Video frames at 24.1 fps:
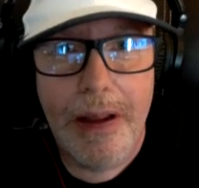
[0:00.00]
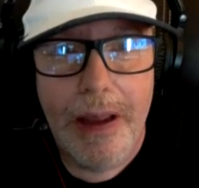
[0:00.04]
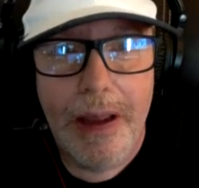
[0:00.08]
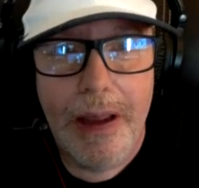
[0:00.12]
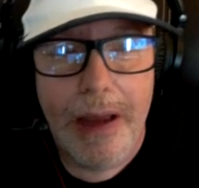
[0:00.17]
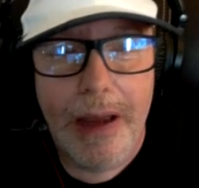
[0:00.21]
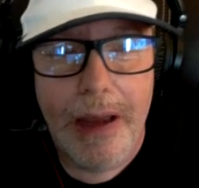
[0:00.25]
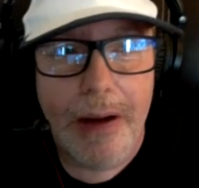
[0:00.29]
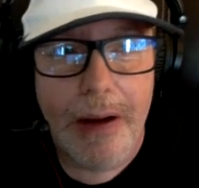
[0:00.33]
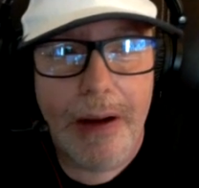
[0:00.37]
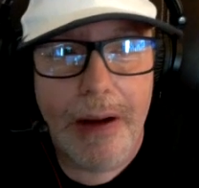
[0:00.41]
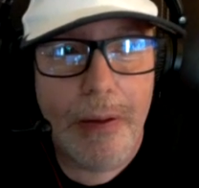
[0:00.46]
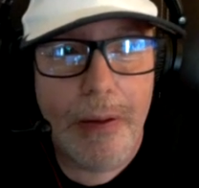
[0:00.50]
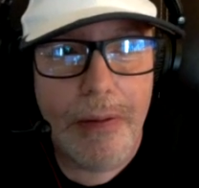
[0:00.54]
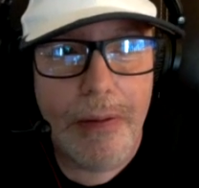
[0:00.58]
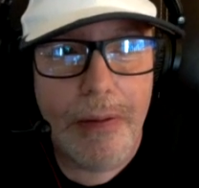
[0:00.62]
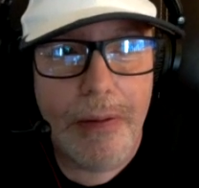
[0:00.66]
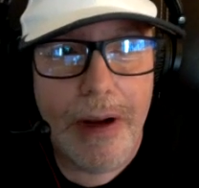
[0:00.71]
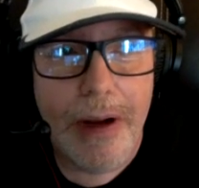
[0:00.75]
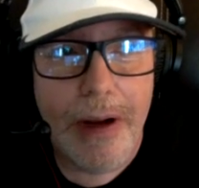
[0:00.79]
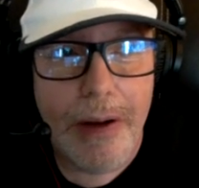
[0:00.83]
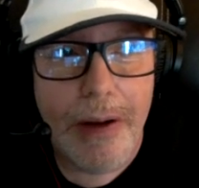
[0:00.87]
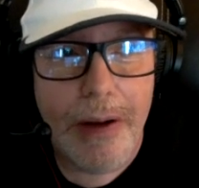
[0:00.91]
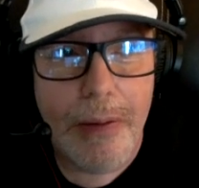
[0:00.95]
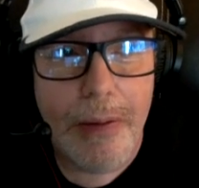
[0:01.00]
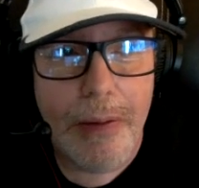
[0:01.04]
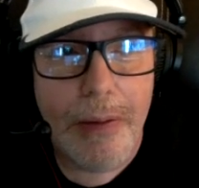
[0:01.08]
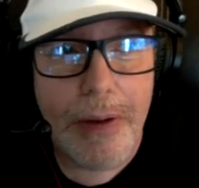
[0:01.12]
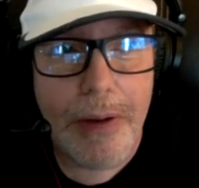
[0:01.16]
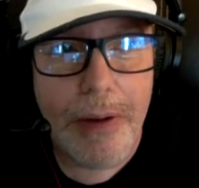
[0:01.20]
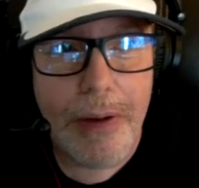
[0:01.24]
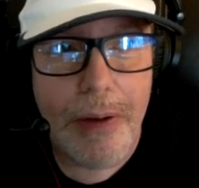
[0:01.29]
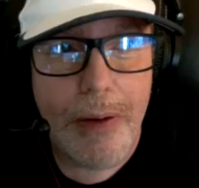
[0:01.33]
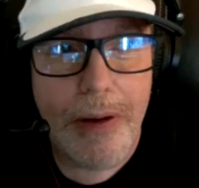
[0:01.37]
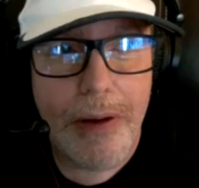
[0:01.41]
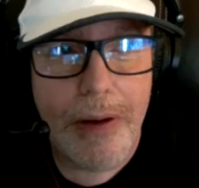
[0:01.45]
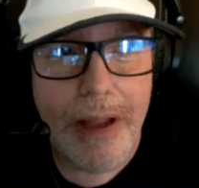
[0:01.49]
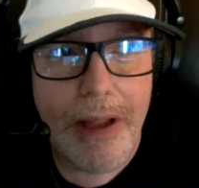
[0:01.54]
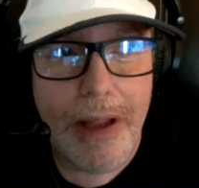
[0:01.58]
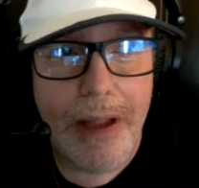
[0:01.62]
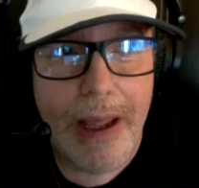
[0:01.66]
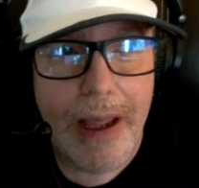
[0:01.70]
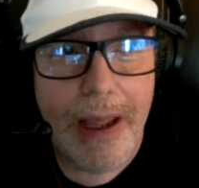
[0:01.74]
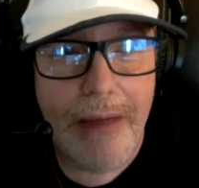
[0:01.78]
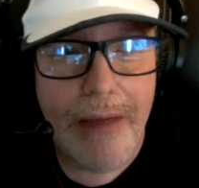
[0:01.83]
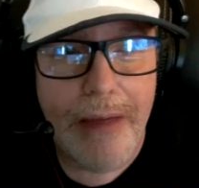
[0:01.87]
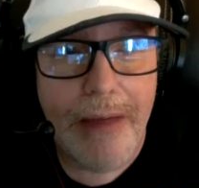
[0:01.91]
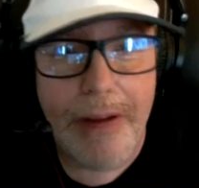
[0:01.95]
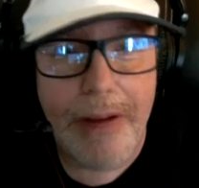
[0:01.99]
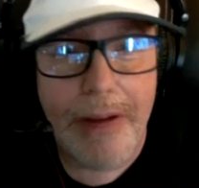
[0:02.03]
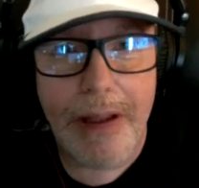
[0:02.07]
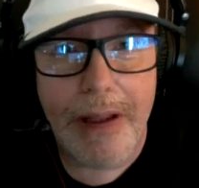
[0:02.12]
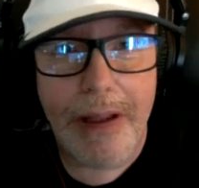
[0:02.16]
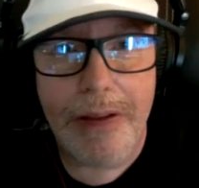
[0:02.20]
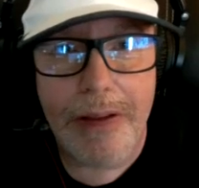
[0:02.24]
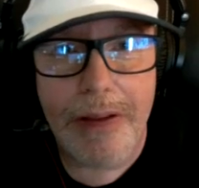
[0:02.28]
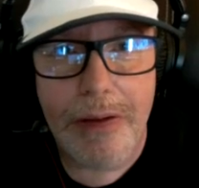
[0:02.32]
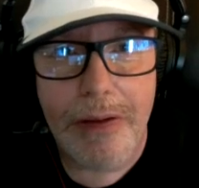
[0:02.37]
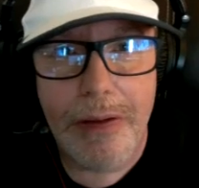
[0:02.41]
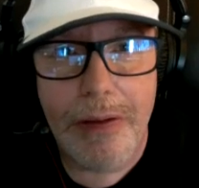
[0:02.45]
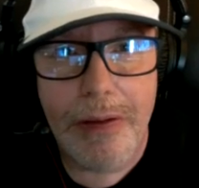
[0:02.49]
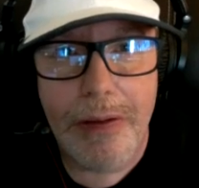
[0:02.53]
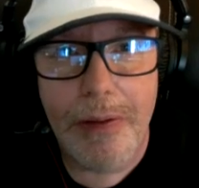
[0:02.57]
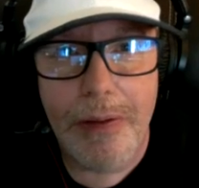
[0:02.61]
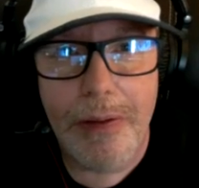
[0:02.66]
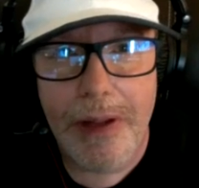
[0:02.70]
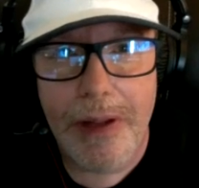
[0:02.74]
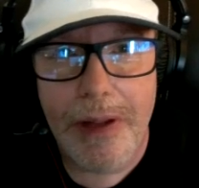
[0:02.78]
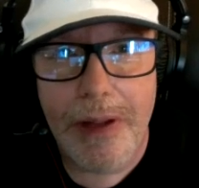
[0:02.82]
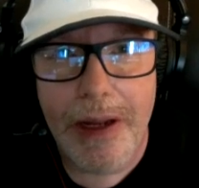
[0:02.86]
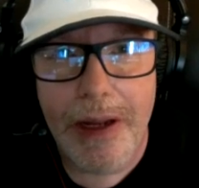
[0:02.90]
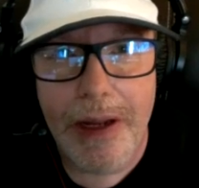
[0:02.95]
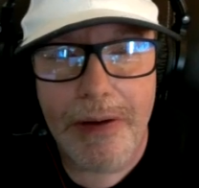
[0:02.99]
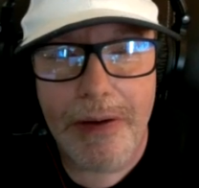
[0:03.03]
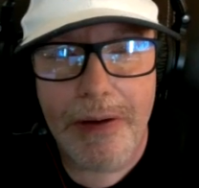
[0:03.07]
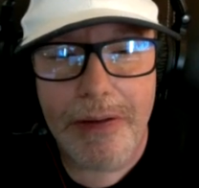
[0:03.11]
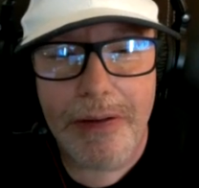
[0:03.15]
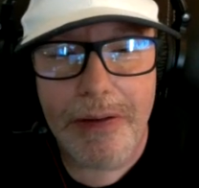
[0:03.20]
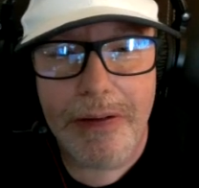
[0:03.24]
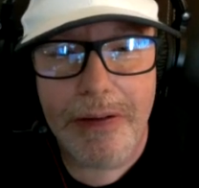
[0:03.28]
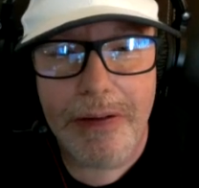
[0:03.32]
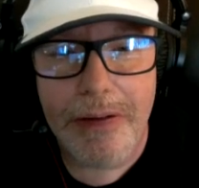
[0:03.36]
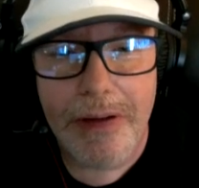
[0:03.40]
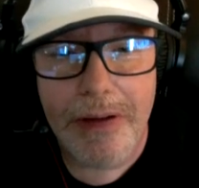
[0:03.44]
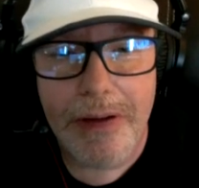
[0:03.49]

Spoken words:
And I don't recall it having like the two layers,